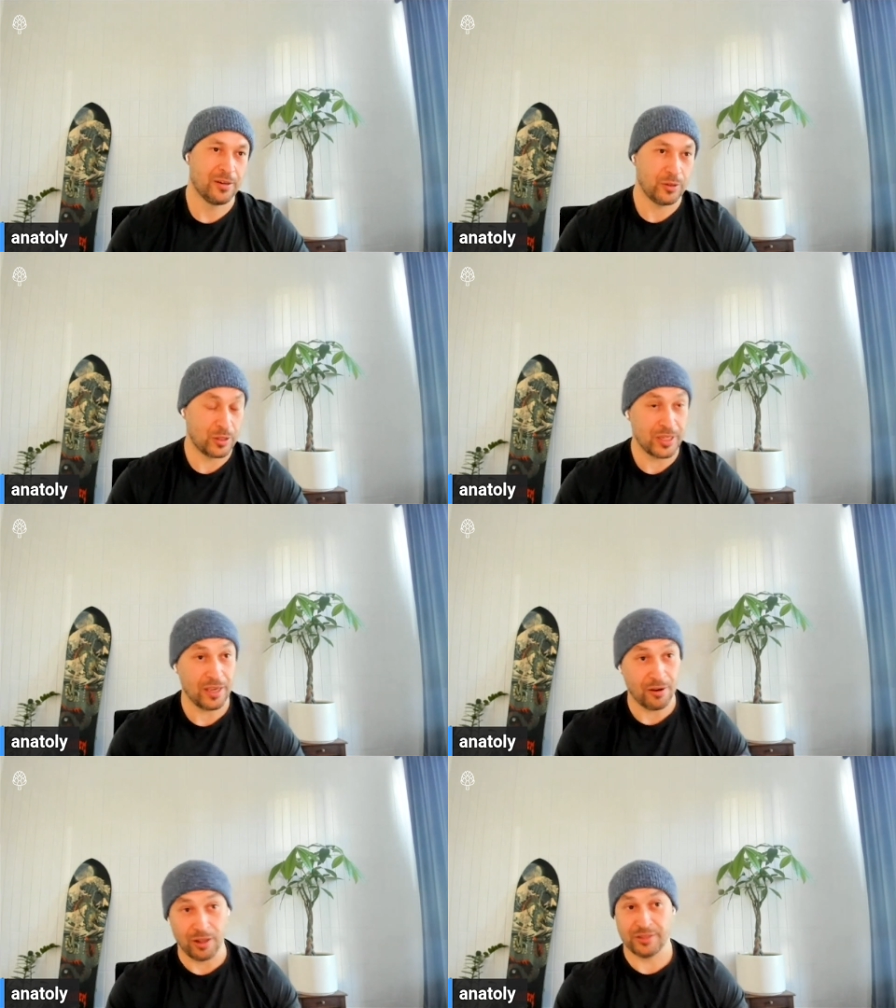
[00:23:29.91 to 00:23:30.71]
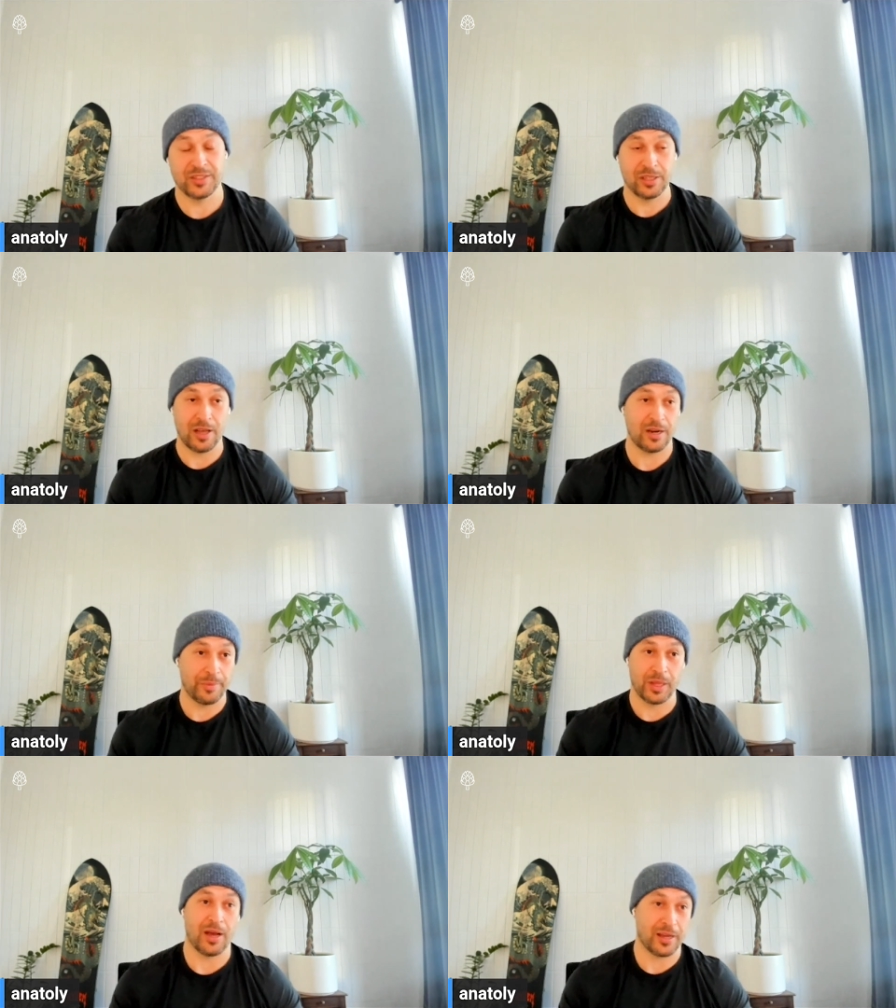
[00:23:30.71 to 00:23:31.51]
You take all of
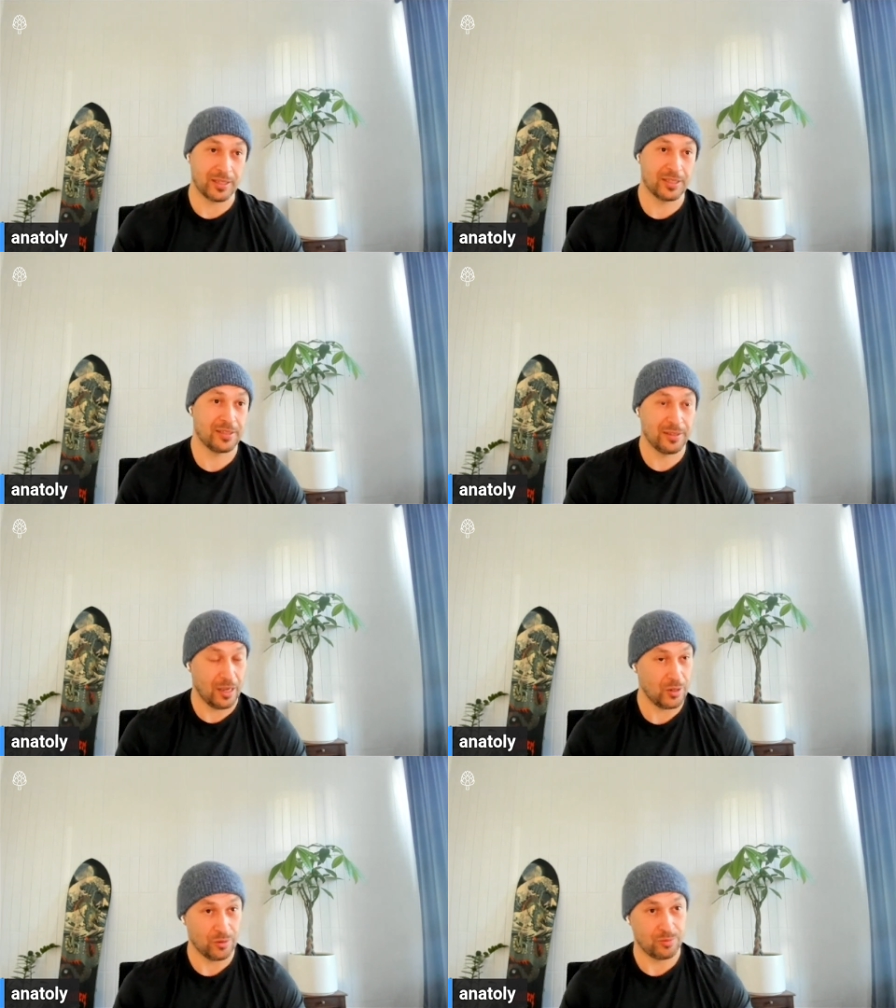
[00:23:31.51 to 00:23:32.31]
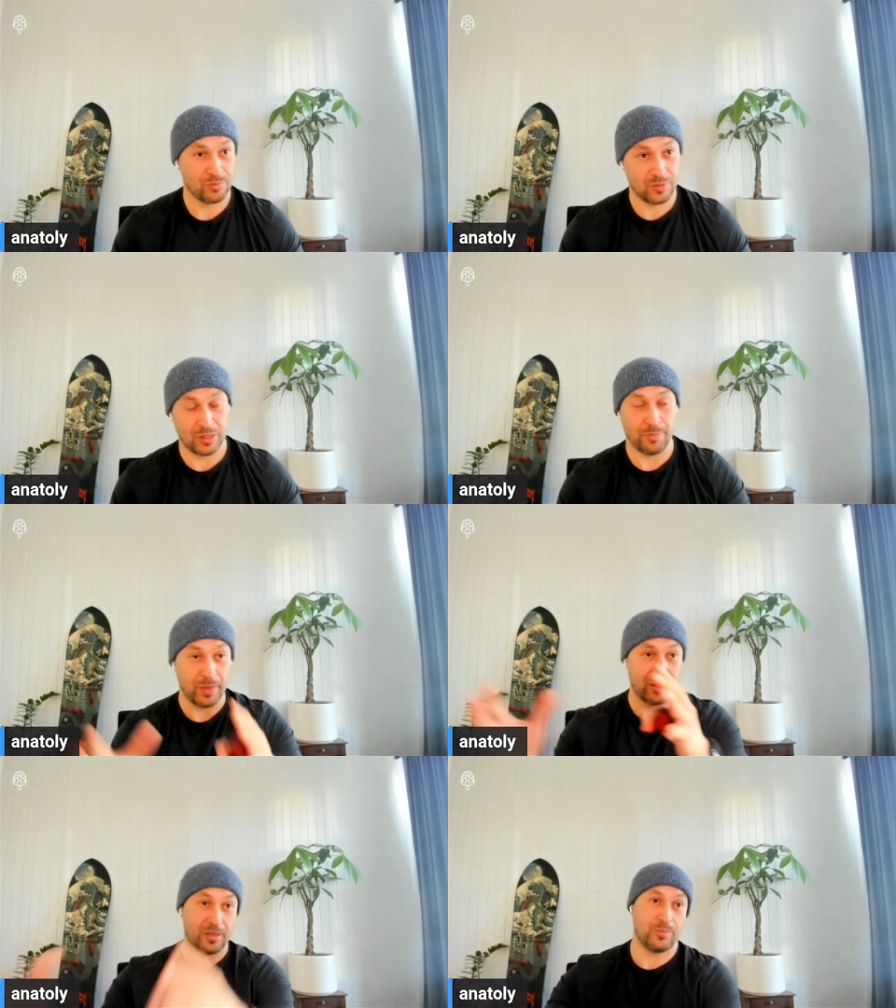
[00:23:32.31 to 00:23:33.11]
Solana blocks and you
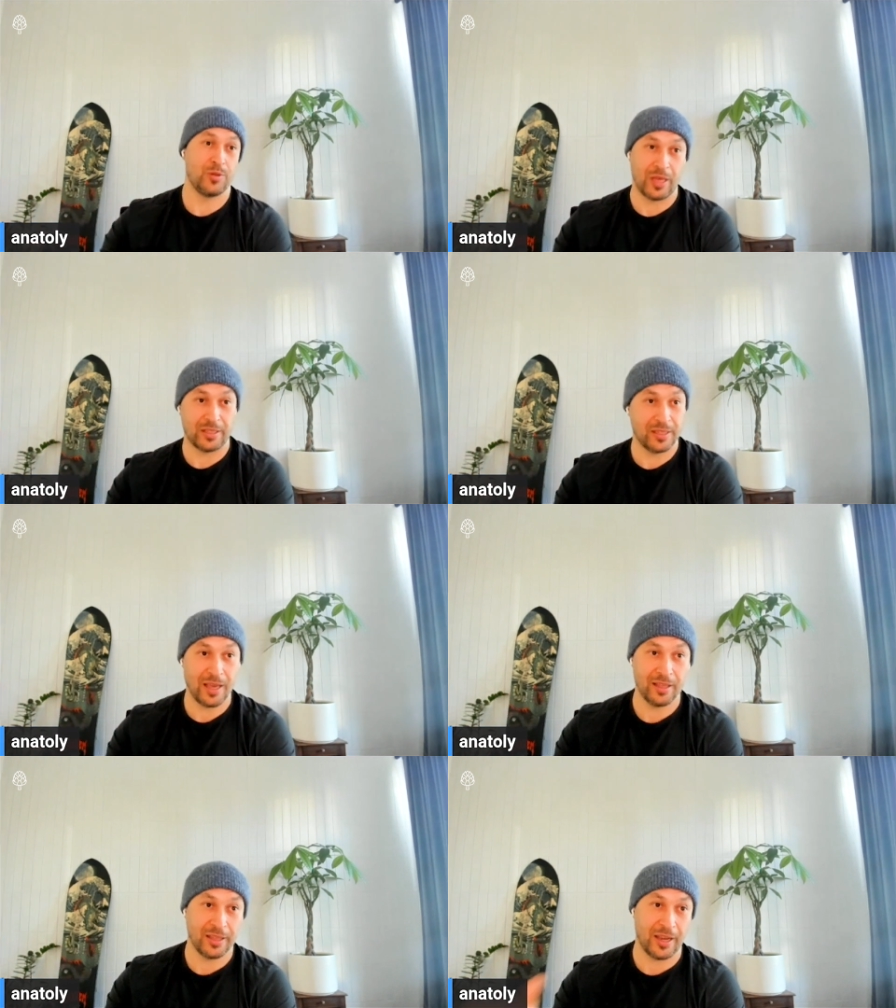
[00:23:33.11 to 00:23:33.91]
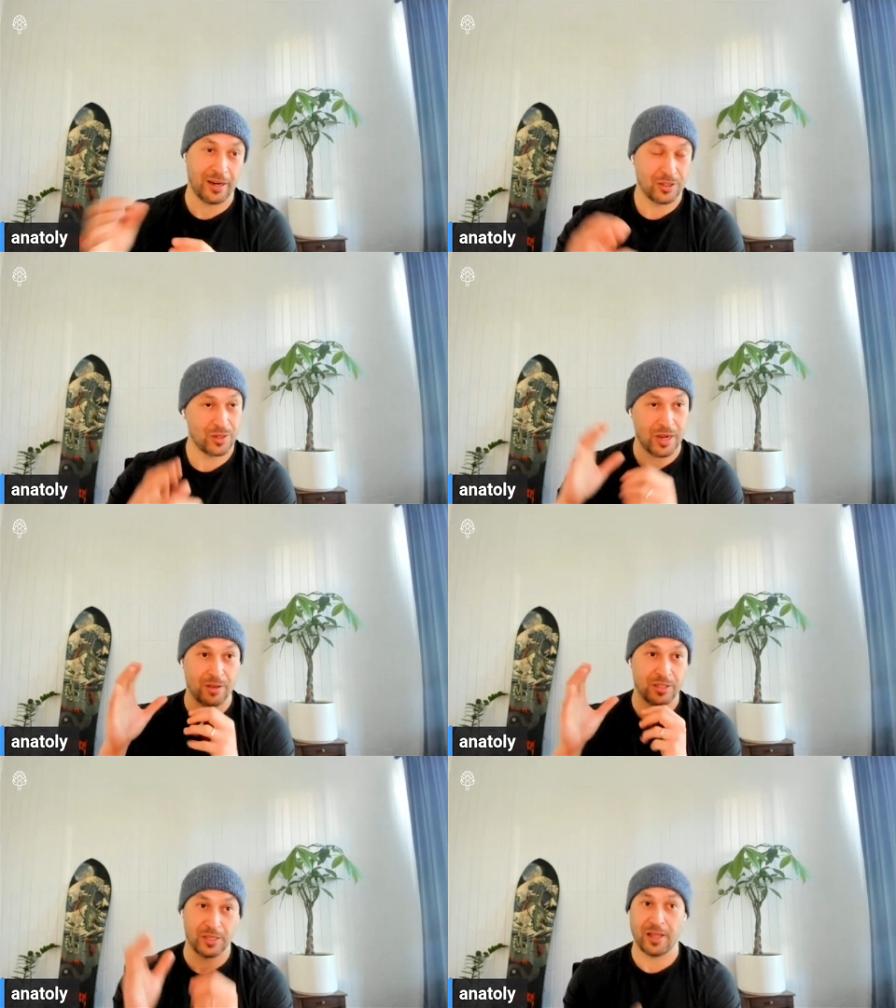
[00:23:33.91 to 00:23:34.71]
submit them to that DA layer. So
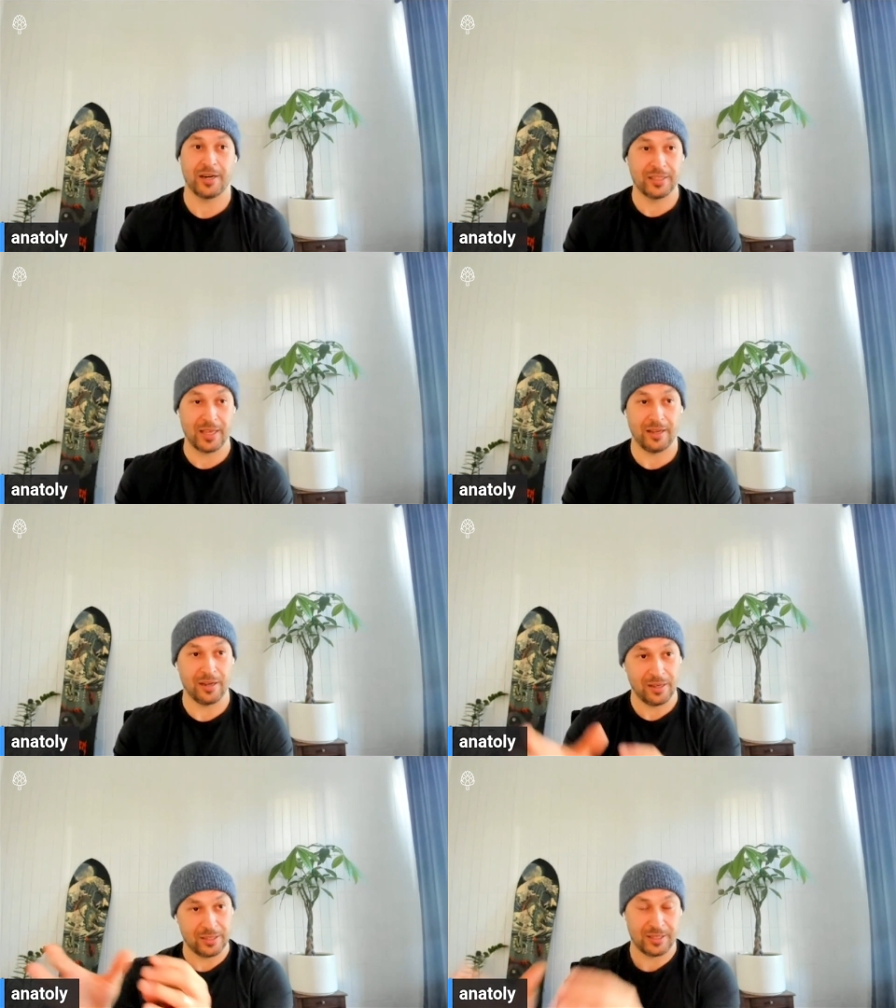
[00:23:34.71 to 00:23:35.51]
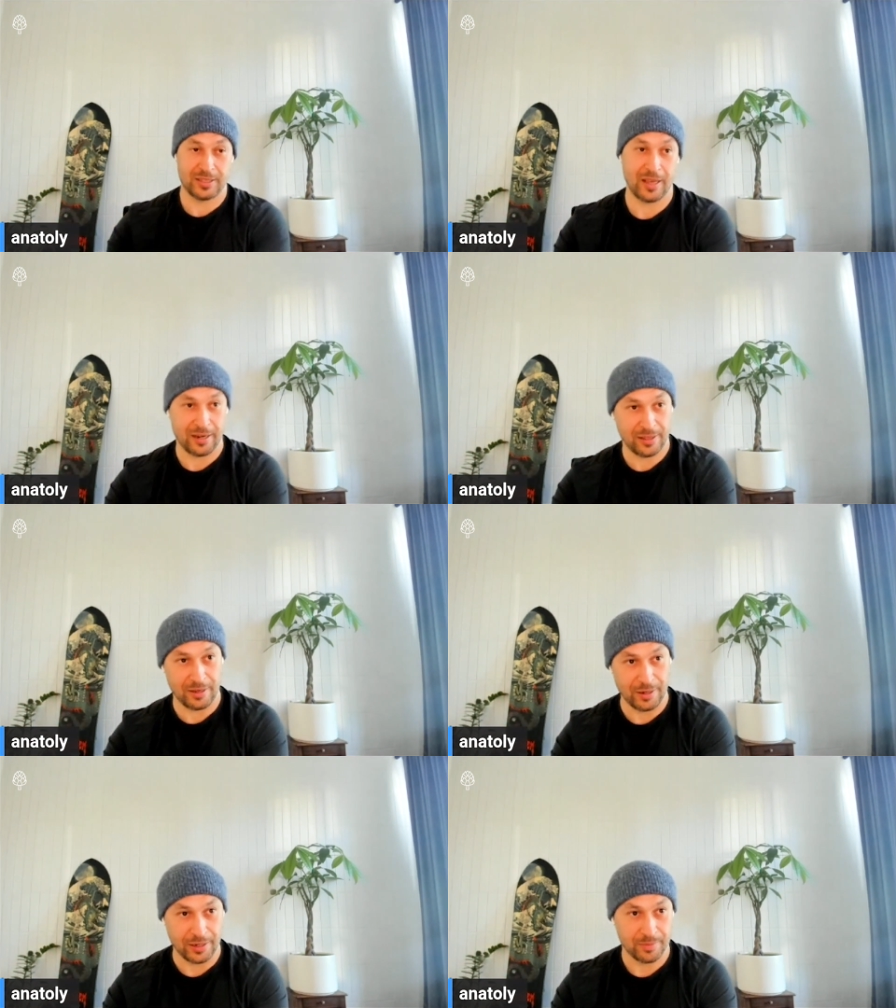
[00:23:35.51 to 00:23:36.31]
now Solana data is inside
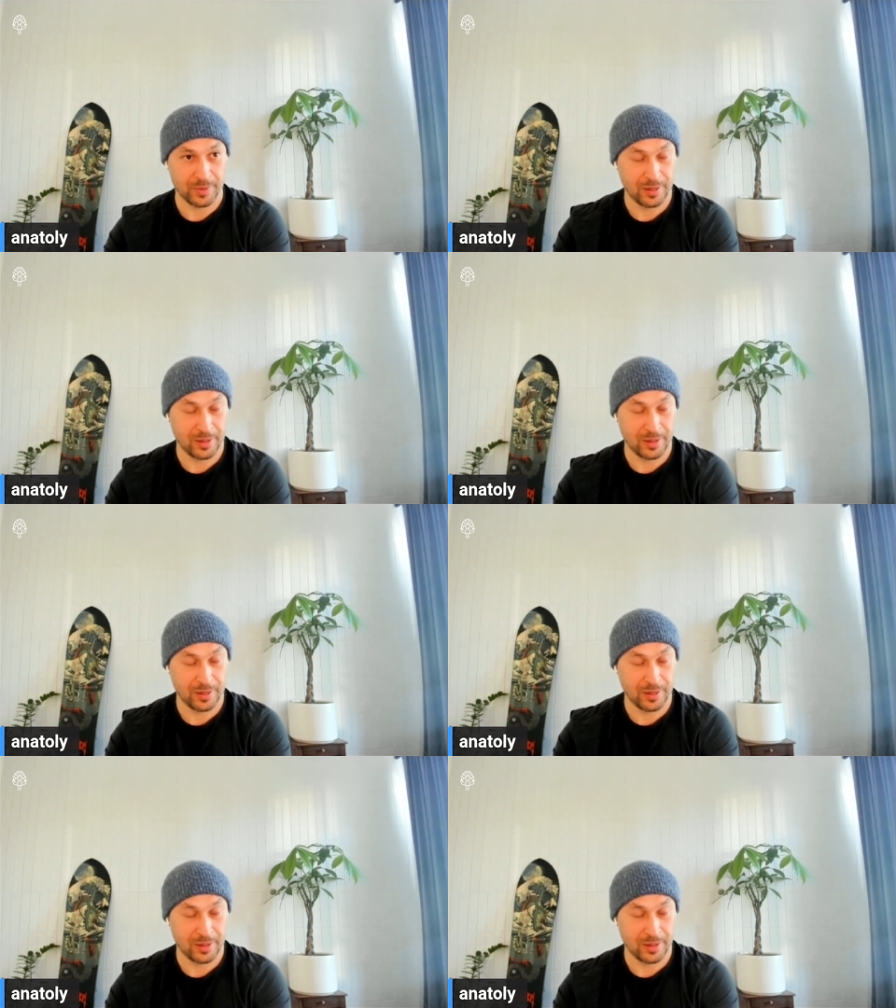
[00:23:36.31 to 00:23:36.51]
Ethereum,